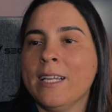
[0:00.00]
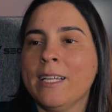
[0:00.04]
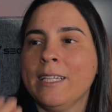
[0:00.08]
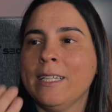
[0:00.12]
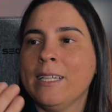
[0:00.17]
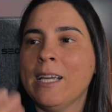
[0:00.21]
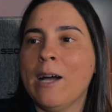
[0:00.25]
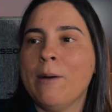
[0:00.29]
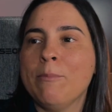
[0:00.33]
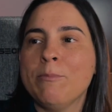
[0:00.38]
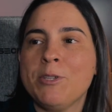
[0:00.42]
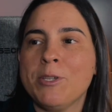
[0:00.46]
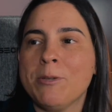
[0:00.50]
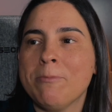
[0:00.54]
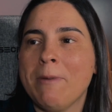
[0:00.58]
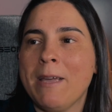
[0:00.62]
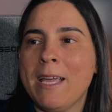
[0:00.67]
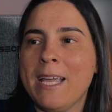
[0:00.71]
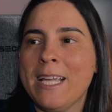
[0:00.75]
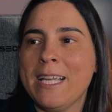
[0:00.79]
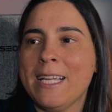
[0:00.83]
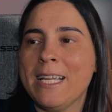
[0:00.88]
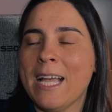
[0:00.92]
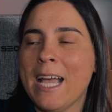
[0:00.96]
come to
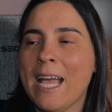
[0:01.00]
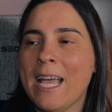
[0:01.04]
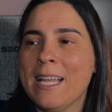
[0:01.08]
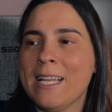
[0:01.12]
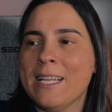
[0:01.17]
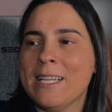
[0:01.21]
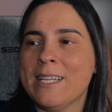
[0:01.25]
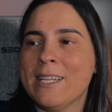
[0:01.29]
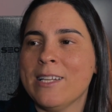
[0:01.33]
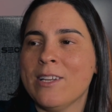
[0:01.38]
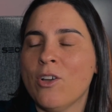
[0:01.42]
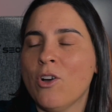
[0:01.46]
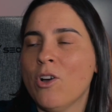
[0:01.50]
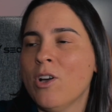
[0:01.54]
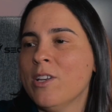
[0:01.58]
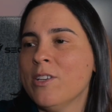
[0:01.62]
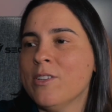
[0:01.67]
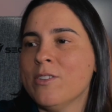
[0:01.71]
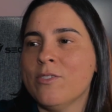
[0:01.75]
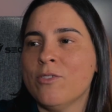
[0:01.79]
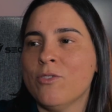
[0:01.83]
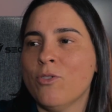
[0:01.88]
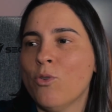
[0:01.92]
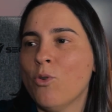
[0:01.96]
me and
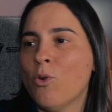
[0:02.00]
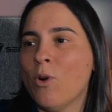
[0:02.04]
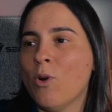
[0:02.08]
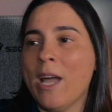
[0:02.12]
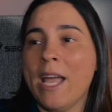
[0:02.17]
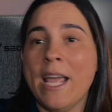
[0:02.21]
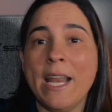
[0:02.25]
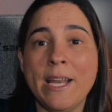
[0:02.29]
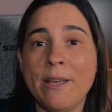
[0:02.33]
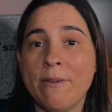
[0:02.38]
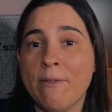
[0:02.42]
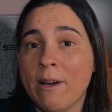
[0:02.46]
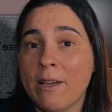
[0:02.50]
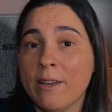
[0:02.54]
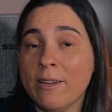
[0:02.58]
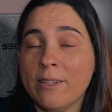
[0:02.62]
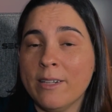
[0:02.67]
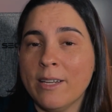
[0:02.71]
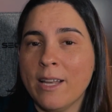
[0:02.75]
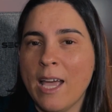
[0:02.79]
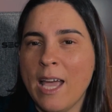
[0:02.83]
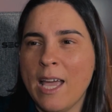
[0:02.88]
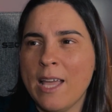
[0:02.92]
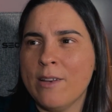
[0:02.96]
or
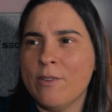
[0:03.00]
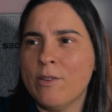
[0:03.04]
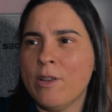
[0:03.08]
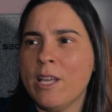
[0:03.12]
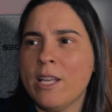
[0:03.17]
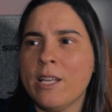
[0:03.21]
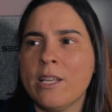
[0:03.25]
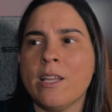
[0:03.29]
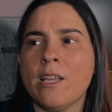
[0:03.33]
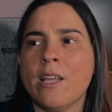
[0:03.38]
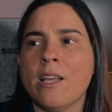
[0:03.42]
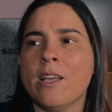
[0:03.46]
anyone and